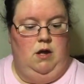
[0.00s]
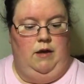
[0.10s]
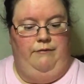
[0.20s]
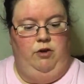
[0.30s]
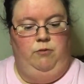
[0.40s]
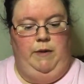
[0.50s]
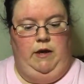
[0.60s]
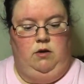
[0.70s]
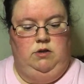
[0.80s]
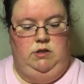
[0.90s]
I fell
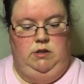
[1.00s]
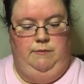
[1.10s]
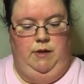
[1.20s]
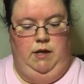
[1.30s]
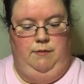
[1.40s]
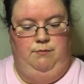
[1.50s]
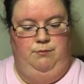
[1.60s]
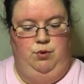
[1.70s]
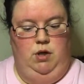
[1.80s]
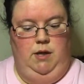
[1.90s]
back onto the bed.
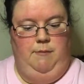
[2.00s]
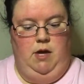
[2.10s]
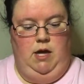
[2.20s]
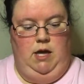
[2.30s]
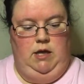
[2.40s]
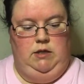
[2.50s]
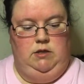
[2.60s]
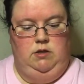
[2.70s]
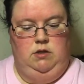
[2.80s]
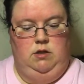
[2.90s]
Putting my
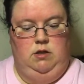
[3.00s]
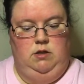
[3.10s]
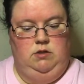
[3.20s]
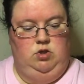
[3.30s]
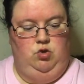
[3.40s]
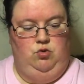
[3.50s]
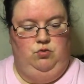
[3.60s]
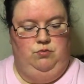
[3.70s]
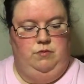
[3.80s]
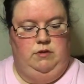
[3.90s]
hand
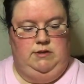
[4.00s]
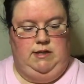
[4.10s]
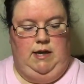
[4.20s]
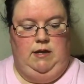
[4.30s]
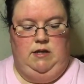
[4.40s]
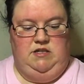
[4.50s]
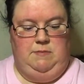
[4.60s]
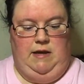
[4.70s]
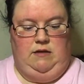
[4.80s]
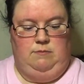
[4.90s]
to the side, he
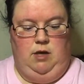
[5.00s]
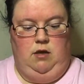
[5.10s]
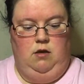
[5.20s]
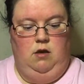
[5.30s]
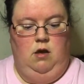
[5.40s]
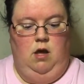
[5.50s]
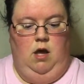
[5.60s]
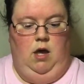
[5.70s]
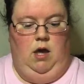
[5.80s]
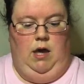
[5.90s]
smacked me.
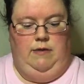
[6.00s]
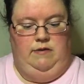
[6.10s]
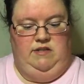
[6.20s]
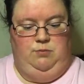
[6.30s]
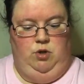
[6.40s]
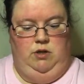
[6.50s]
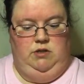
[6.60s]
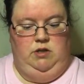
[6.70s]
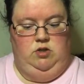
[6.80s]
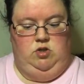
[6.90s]
At this
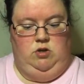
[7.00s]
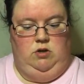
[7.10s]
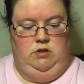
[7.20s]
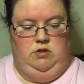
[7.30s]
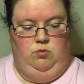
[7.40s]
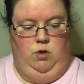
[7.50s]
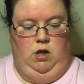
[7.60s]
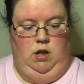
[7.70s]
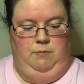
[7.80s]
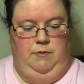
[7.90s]
point, tears started to
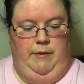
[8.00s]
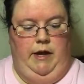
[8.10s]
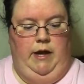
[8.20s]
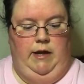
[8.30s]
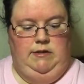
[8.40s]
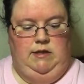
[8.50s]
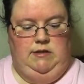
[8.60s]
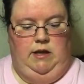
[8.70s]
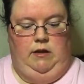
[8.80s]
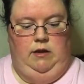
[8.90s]
well up in my eyes
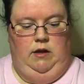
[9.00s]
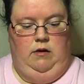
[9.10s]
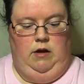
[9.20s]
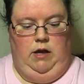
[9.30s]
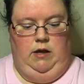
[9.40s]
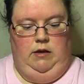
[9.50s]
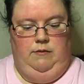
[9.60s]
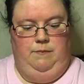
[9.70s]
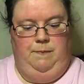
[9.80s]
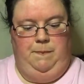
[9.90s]
as I glared at
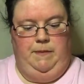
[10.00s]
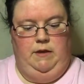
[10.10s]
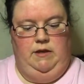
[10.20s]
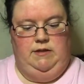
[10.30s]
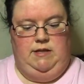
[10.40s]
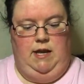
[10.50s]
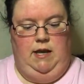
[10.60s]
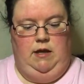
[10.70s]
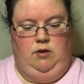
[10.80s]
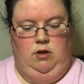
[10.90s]
him. His
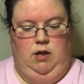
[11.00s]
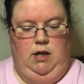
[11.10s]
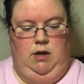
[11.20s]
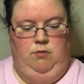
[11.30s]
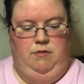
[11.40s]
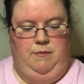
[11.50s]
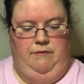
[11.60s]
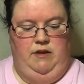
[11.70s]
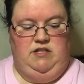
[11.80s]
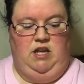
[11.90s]
hand collided with my
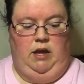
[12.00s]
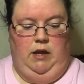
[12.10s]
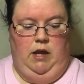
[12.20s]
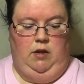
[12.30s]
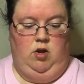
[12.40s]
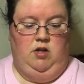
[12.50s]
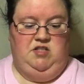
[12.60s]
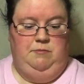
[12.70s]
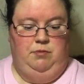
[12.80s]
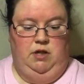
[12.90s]
face again,
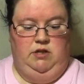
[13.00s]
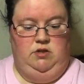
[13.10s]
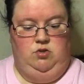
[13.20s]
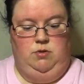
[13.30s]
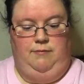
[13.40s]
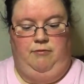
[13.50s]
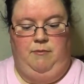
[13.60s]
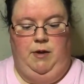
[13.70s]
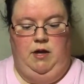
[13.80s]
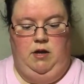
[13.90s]
causing blood to drip
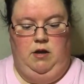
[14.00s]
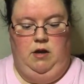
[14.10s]
from my